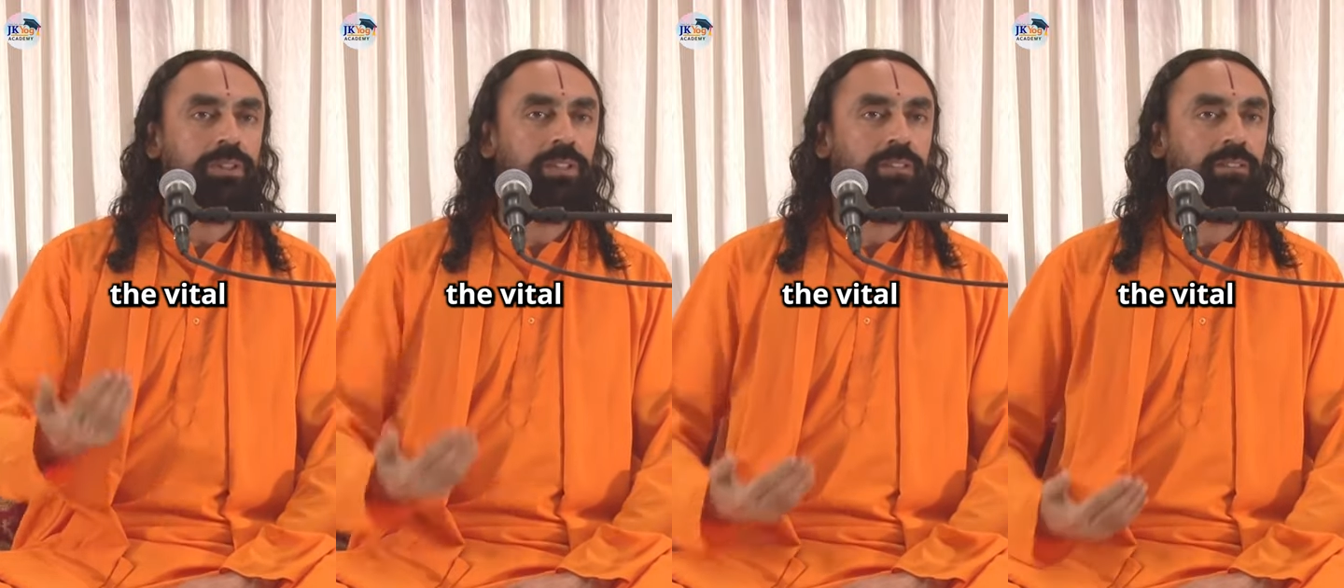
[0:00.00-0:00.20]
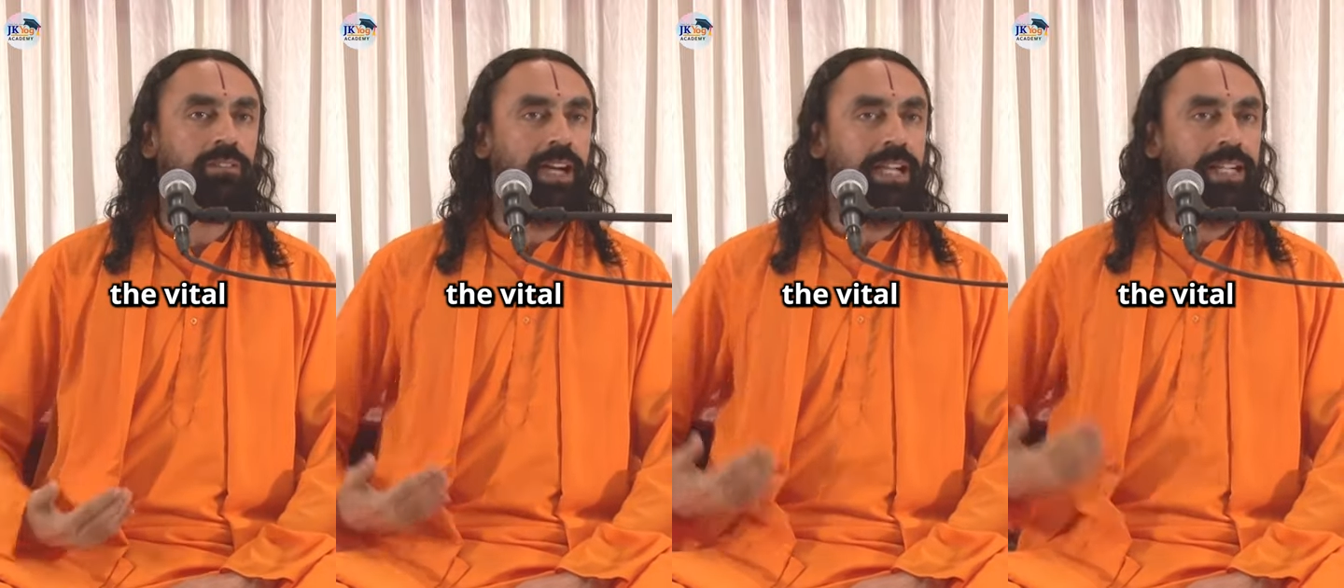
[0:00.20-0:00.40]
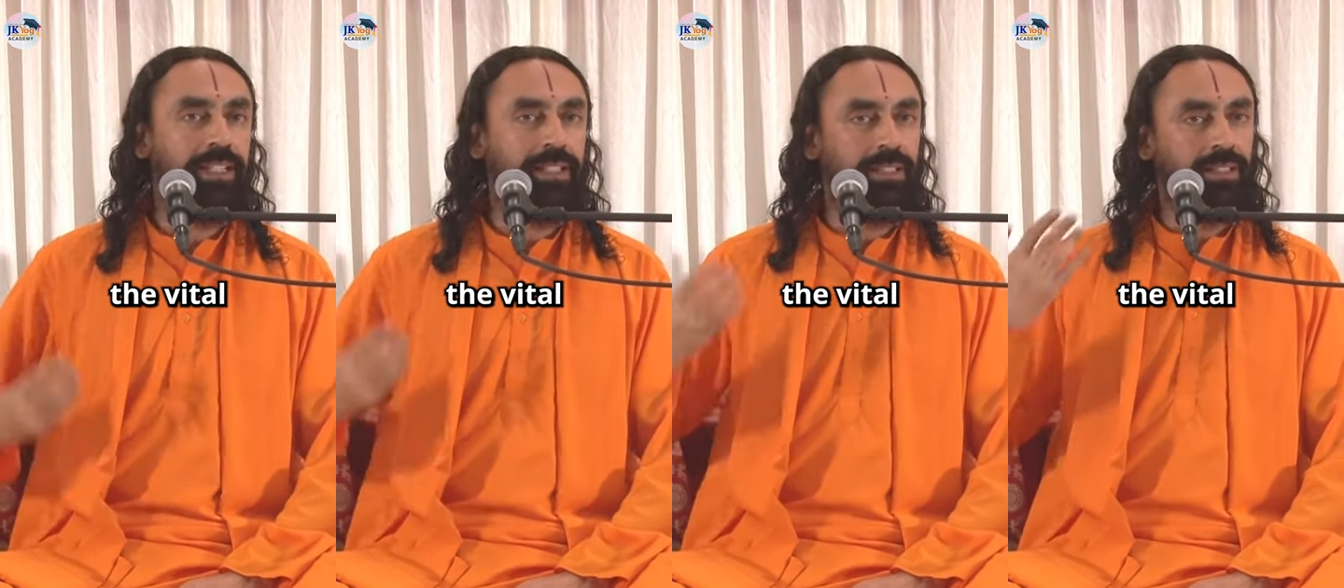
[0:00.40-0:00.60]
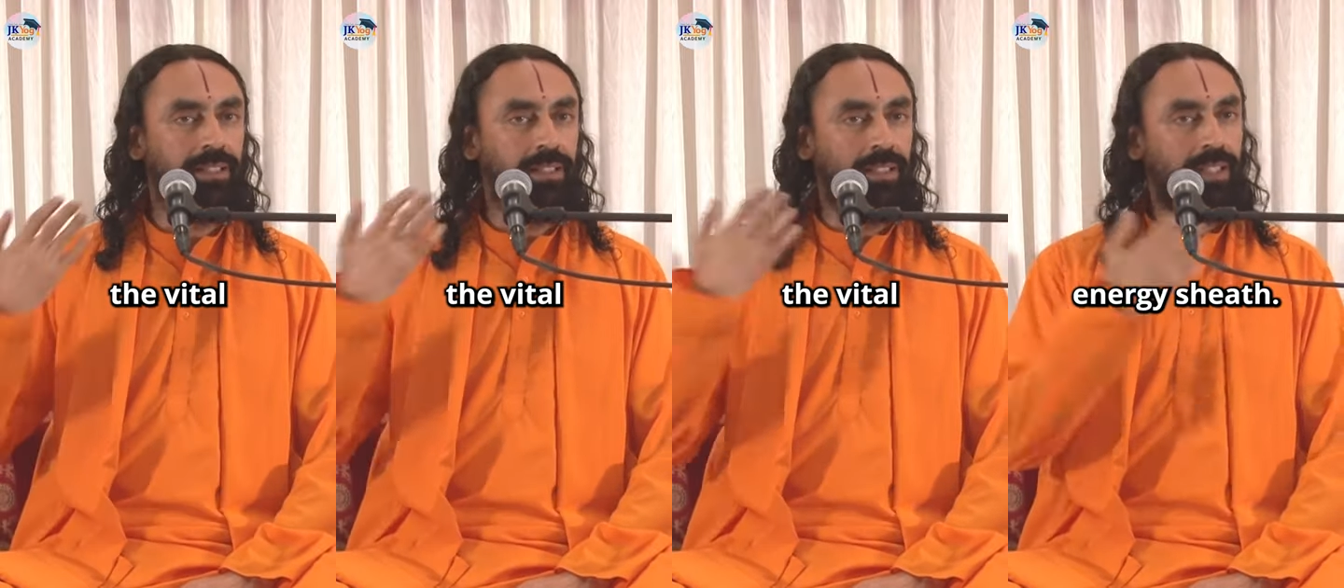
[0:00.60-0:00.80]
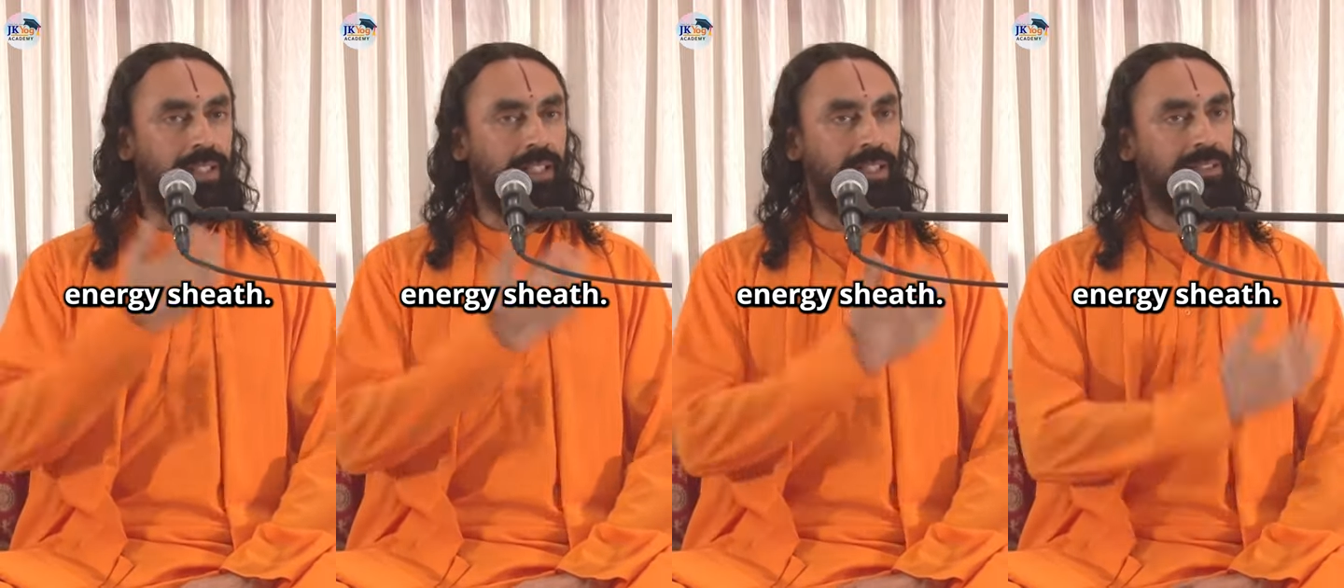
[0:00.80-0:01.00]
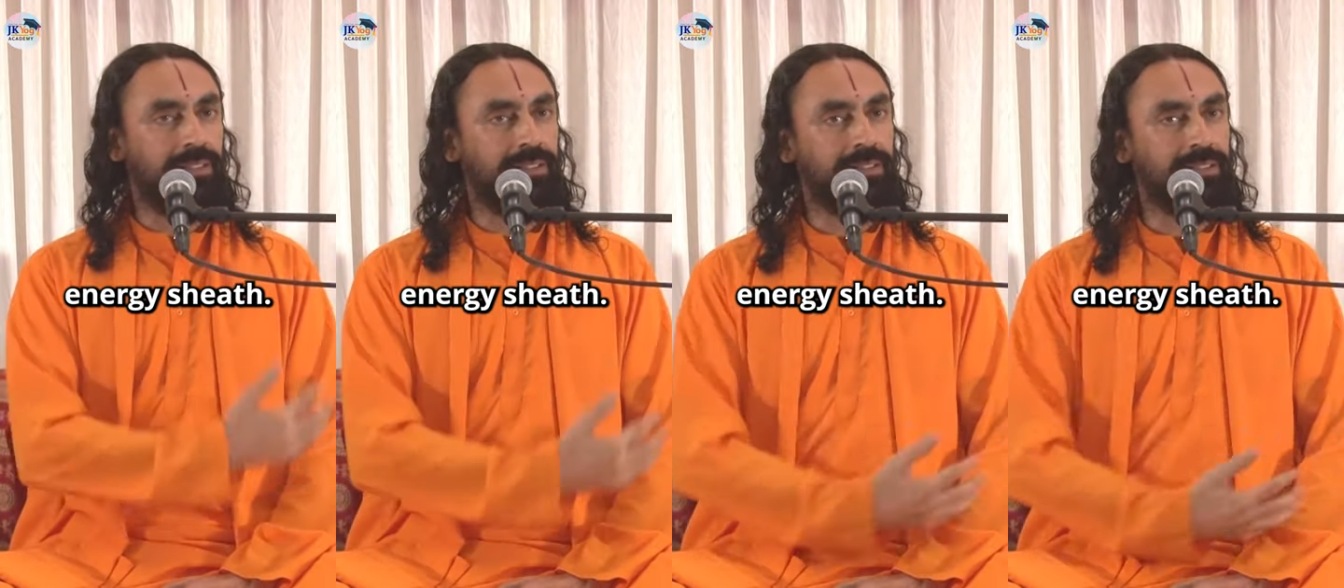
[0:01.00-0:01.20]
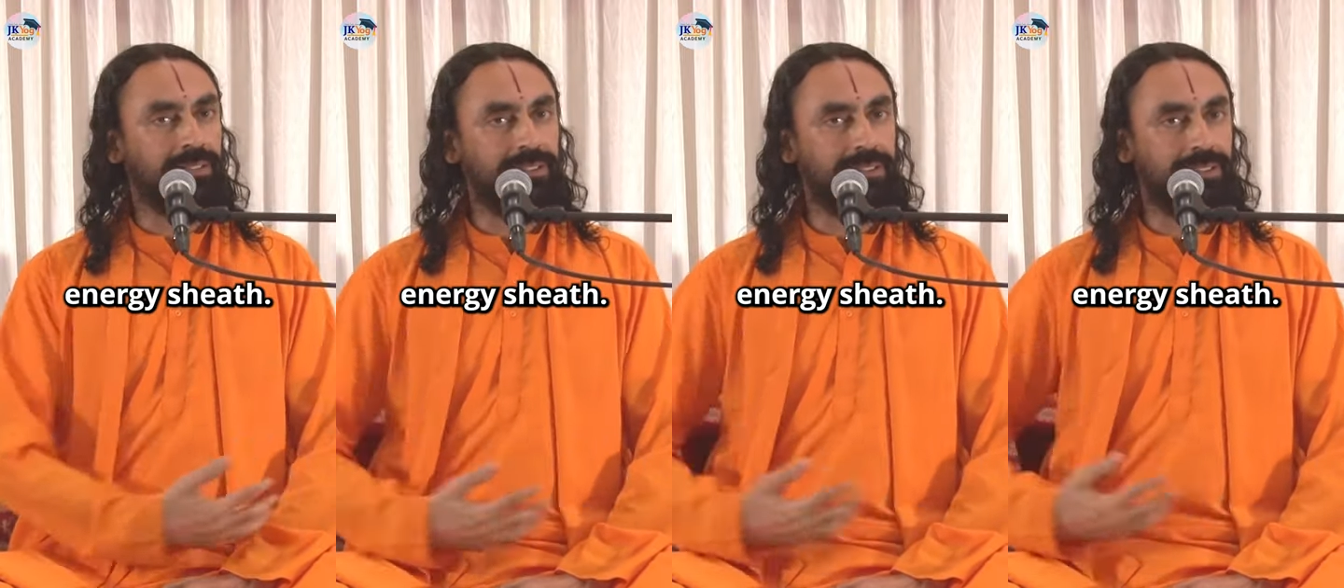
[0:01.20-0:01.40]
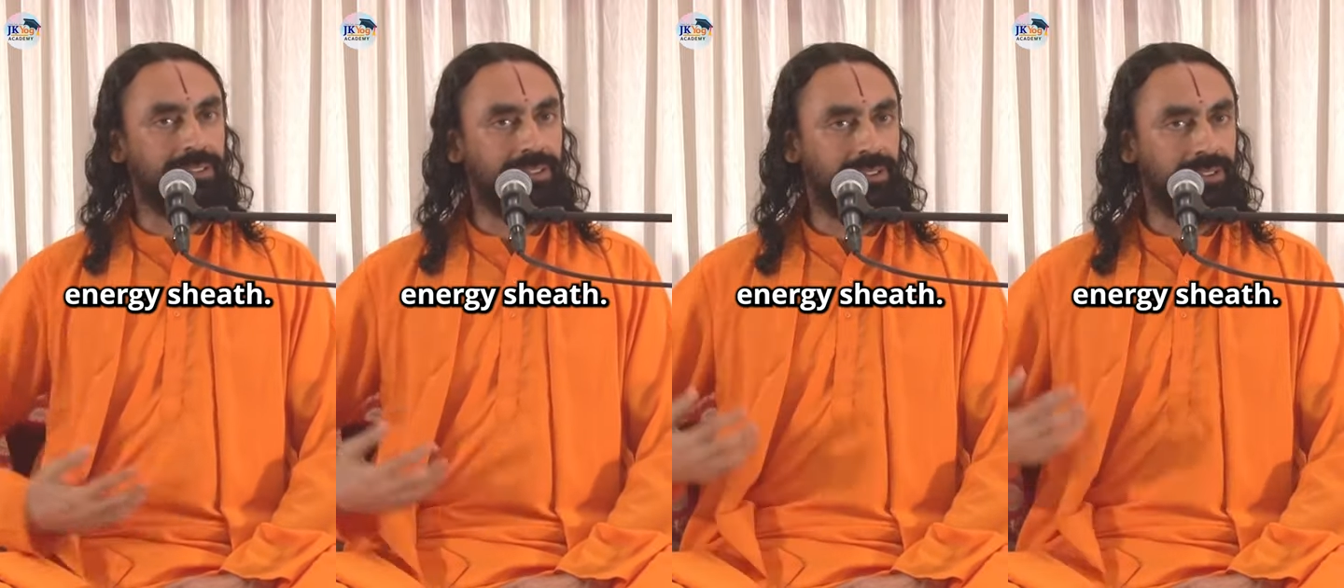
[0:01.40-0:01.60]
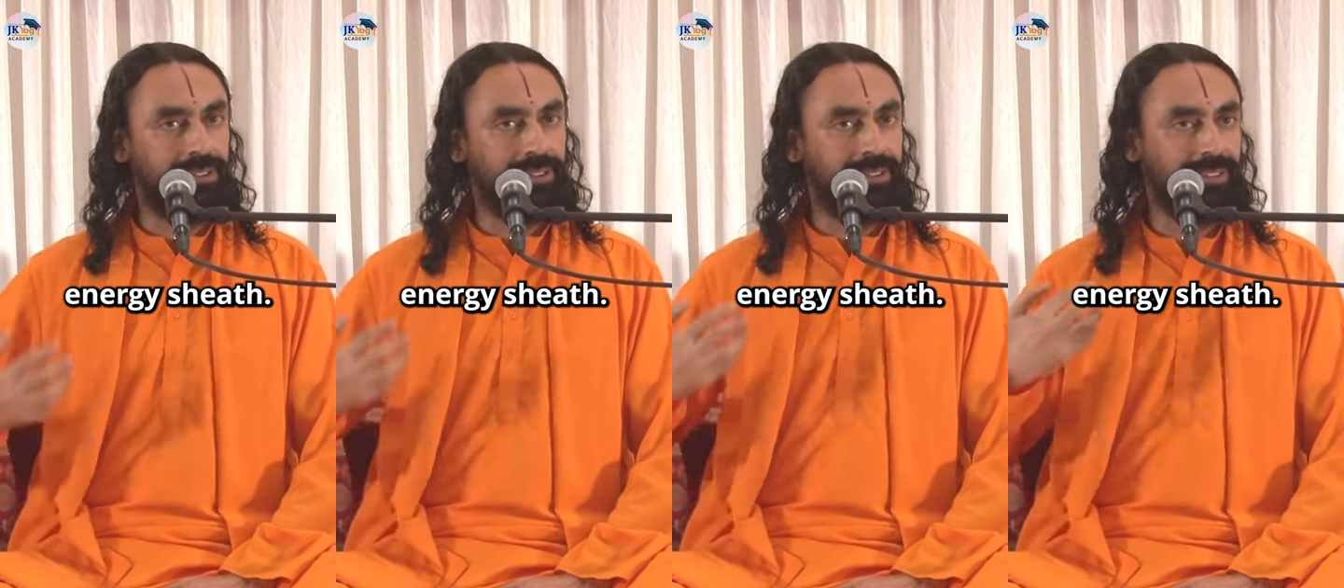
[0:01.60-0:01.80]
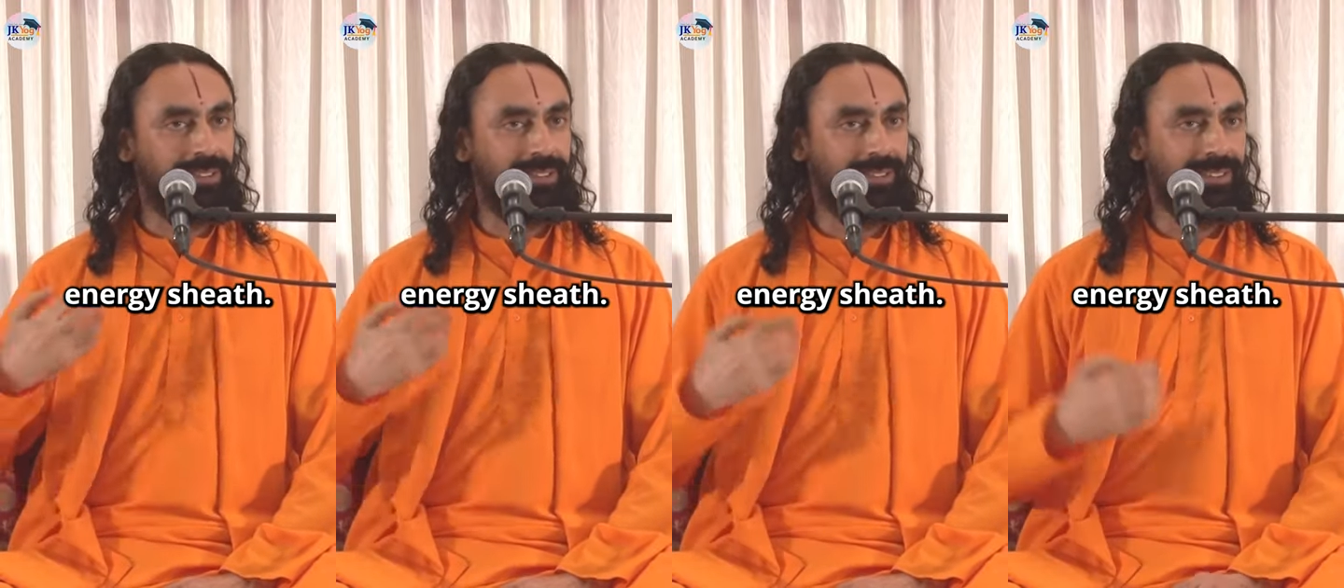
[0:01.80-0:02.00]
the vital energy
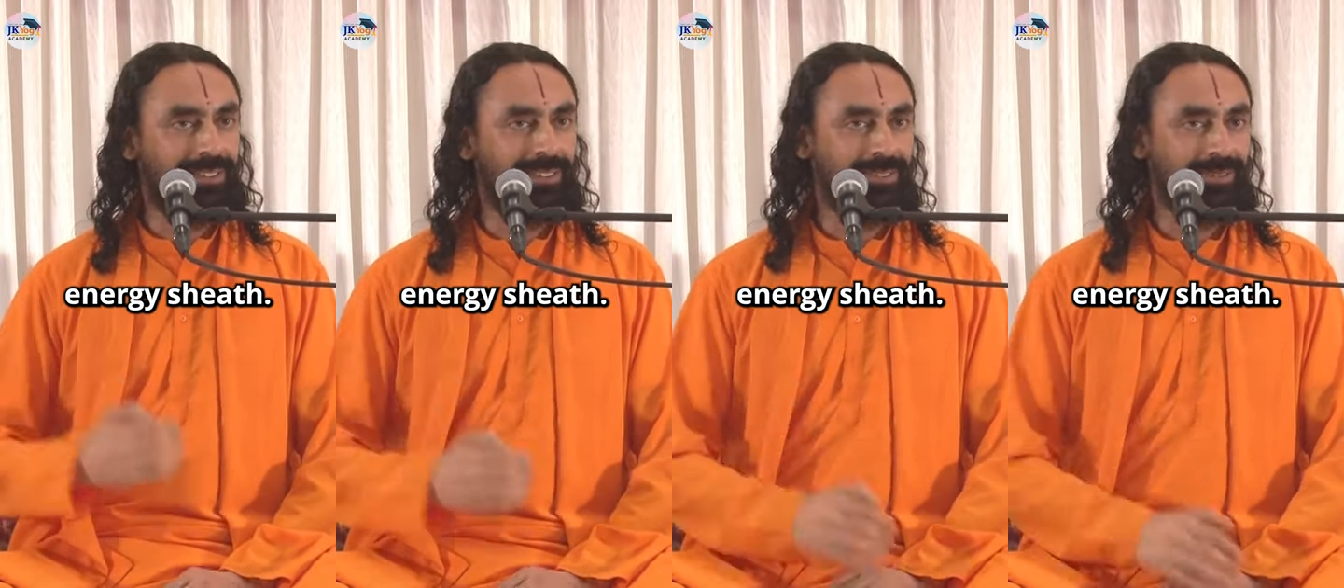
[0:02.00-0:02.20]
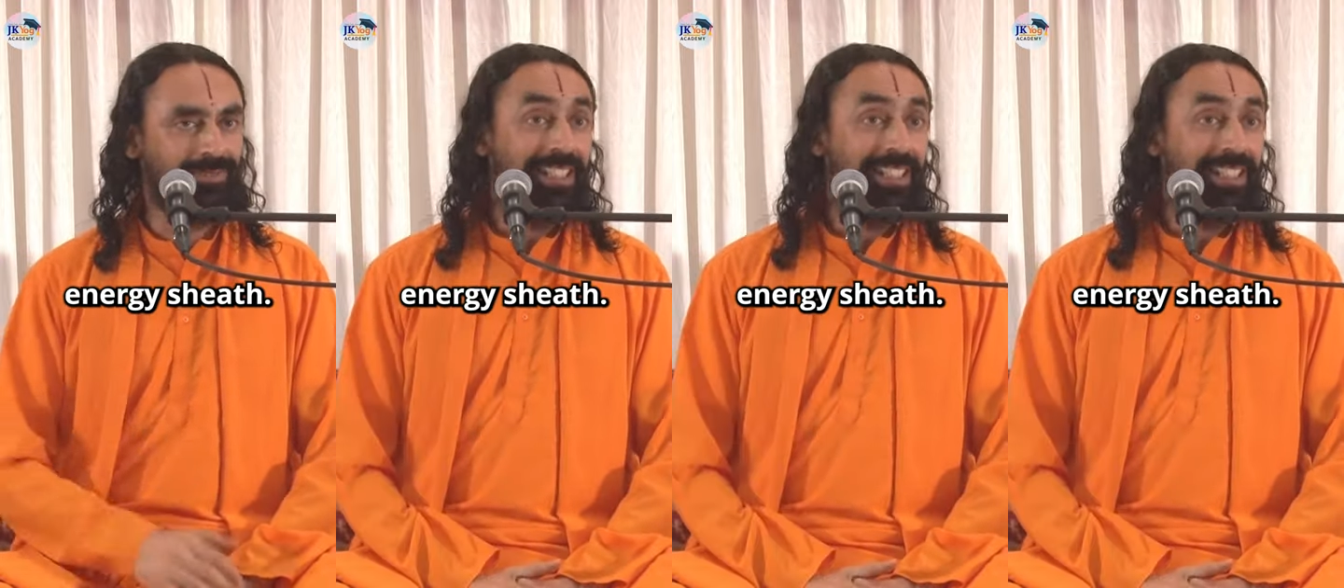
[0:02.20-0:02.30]
sheath.